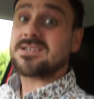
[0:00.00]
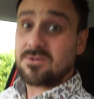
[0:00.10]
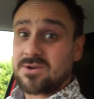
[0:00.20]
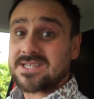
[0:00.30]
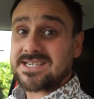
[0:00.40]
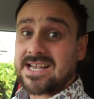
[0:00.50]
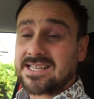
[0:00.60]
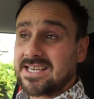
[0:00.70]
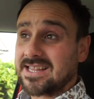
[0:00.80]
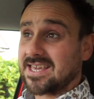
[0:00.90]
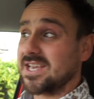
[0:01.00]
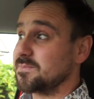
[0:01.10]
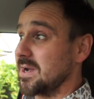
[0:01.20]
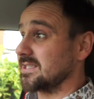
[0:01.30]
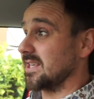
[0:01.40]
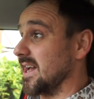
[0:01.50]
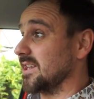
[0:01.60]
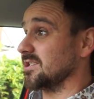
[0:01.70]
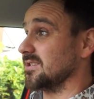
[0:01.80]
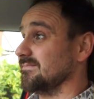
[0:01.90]
So I'm going to take the, the keys back to the
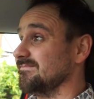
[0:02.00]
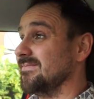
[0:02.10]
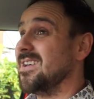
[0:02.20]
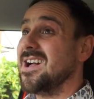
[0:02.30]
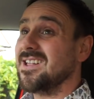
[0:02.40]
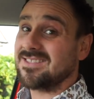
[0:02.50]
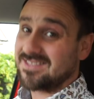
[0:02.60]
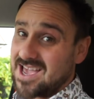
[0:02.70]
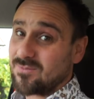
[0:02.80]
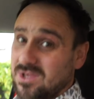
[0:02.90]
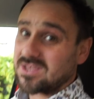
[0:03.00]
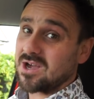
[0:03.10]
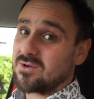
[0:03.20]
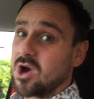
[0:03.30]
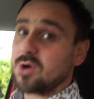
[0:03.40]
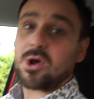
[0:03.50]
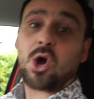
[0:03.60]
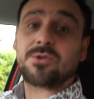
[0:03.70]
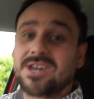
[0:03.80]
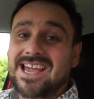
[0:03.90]
agent, then we can go home.
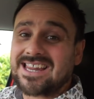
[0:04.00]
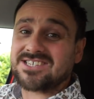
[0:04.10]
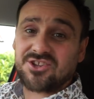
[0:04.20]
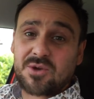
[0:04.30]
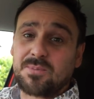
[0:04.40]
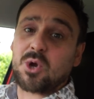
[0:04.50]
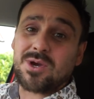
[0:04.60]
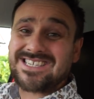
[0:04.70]
I'm going to get these on the computer